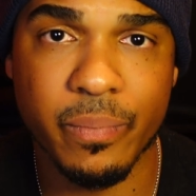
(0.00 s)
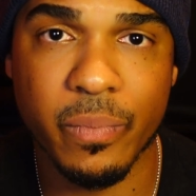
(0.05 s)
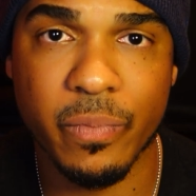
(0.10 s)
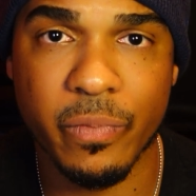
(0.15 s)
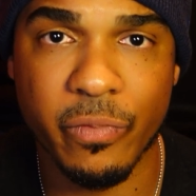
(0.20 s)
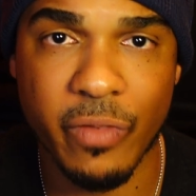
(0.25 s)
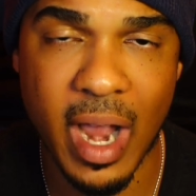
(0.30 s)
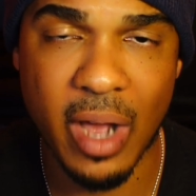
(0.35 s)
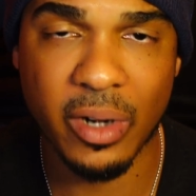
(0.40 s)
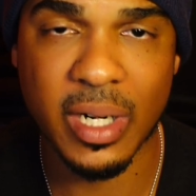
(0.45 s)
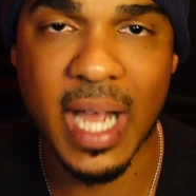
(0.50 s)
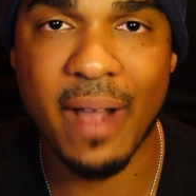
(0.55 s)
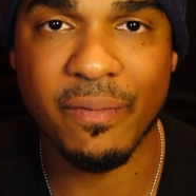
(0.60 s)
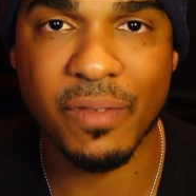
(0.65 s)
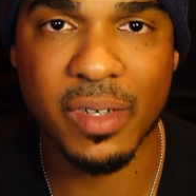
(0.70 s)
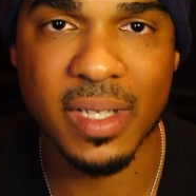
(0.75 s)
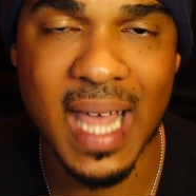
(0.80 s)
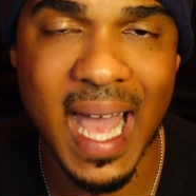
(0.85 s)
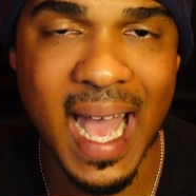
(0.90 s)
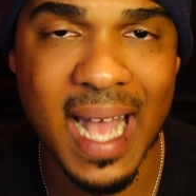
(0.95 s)
round
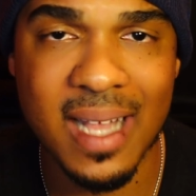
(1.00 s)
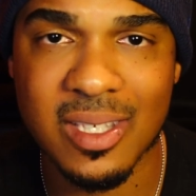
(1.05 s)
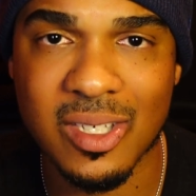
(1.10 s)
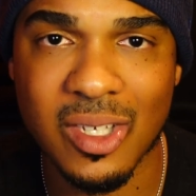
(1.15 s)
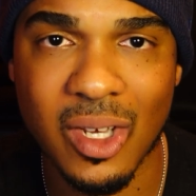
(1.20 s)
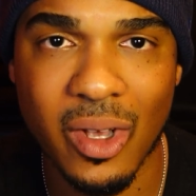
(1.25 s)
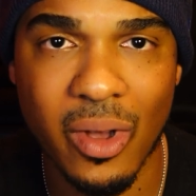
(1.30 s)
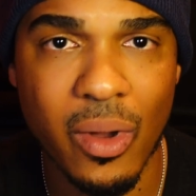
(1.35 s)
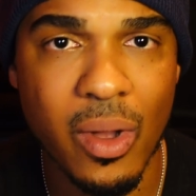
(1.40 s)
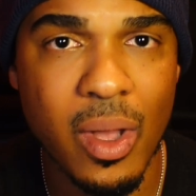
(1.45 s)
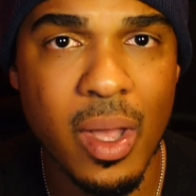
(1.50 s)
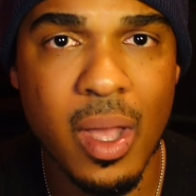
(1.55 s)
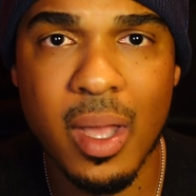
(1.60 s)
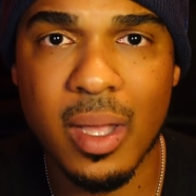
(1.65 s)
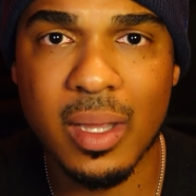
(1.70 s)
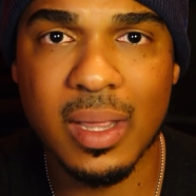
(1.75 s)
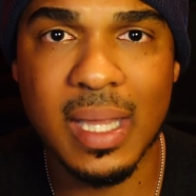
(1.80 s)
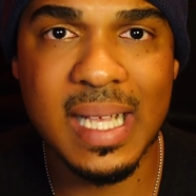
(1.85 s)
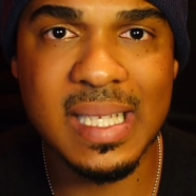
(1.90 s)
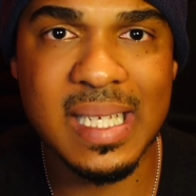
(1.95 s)
after that. So
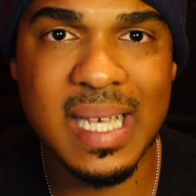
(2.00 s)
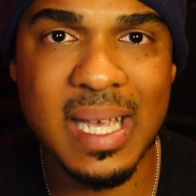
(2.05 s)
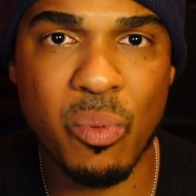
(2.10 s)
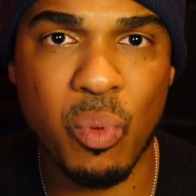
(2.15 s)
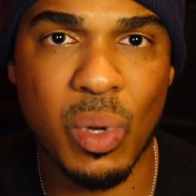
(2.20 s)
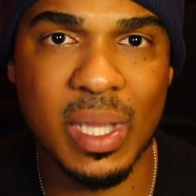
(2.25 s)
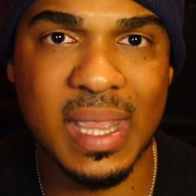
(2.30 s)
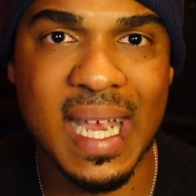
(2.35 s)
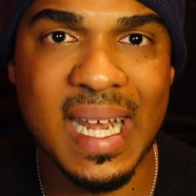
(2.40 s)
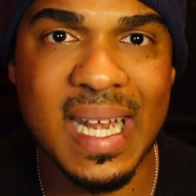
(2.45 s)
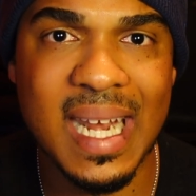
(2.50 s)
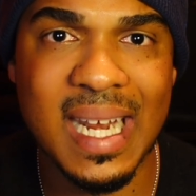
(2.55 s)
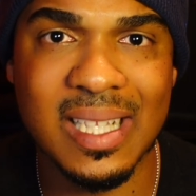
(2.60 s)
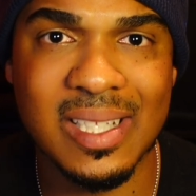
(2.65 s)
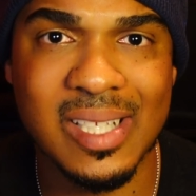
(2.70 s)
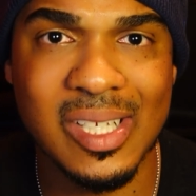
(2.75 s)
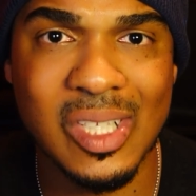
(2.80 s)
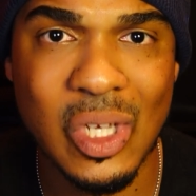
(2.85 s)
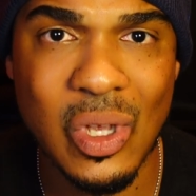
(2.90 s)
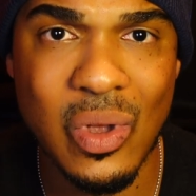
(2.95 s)
they did what they needed
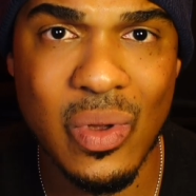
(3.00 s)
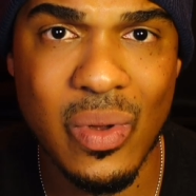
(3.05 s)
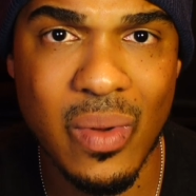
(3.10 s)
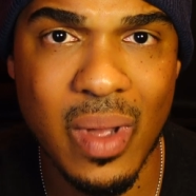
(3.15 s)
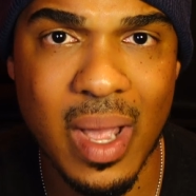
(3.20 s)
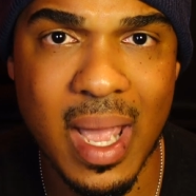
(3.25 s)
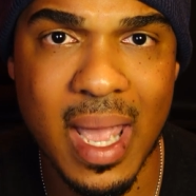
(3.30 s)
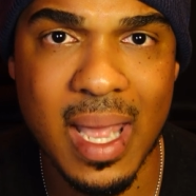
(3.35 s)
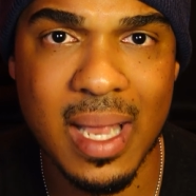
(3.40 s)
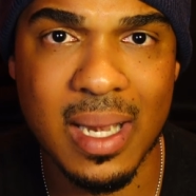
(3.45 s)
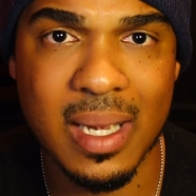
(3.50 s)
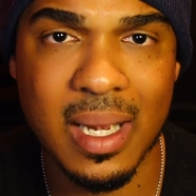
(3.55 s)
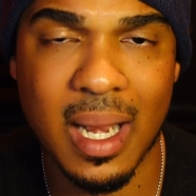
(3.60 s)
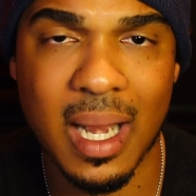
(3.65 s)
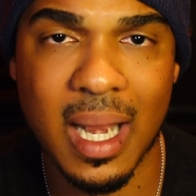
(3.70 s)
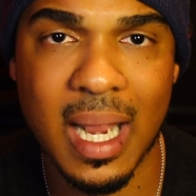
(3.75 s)
to do and